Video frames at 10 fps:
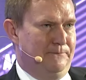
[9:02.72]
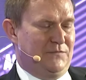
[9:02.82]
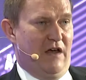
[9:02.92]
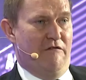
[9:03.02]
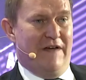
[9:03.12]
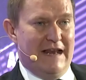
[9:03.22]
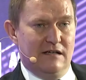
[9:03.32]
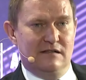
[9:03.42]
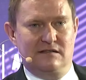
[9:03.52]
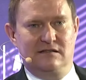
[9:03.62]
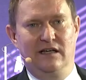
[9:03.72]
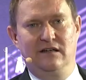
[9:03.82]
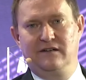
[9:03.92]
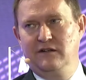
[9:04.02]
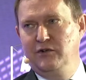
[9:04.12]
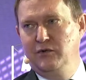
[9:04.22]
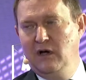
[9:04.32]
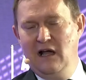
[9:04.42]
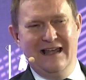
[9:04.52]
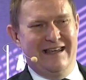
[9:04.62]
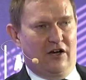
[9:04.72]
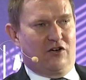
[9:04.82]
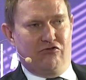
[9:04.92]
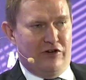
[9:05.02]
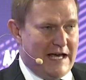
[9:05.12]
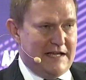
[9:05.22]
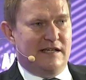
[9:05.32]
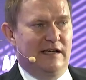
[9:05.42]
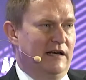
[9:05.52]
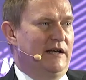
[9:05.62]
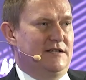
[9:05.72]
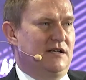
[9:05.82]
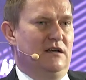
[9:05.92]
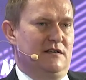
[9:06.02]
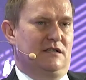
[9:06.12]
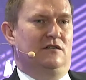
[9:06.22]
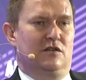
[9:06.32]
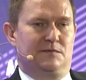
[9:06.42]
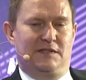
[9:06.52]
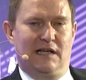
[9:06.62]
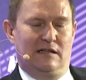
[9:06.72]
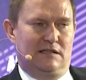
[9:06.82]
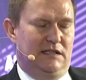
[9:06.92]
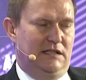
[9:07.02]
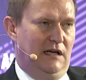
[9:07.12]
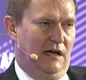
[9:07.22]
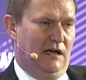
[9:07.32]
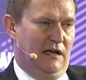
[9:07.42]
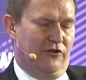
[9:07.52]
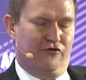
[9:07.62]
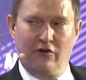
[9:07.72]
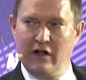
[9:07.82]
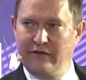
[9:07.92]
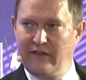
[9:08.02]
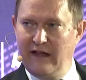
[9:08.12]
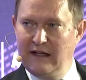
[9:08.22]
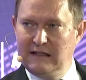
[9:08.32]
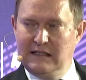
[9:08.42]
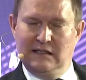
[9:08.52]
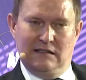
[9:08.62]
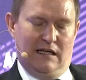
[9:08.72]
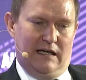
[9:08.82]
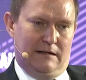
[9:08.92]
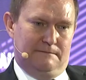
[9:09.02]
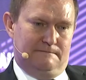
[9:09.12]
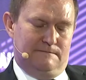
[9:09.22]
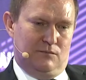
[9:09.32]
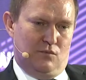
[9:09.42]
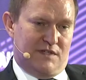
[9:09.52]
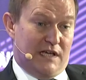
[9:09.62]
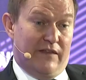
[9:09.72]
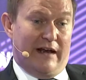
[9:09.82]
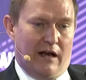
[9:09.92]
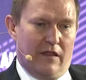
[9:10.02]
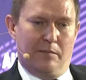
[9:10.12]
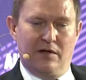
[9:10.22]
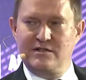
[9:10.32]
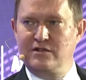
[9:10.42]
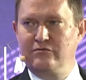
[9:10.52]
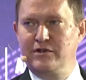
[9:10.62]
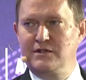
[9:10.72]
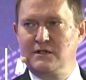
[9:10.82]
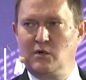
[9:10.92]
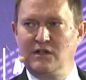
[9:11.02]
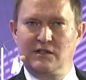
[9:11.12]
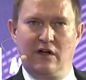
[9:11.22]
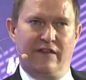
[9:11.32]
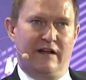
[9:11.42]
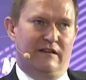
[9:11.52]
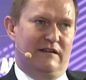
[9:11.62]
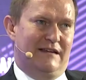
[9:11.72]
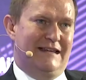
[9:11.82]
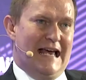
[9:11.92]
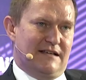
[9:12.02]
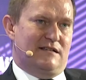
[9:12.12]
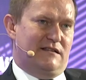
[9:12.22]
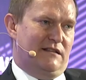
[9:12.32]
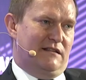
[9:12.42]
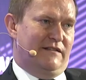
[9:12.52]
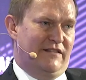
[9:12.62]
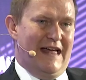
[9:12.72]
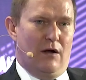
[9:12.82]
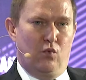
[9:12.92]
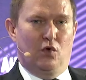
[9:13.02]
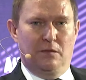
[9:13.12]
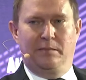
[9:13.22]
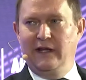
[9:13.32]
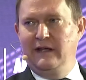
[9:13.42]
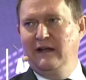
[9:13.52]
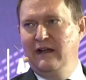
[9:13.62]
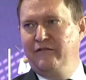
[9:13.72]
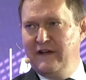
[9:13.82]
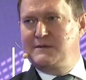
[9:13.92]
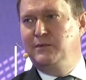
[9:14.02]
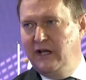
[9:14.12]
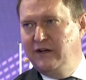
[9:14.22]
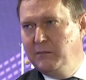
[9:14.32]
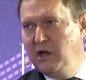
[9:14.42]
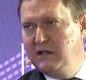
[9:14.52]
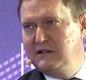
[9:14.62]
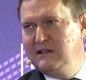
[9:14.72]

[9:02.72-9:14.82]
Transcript: events, into creating an entire sort of hospitality driver there. We're seeing that in other parts of the region as well. So I think, yes, there will be investment in demand.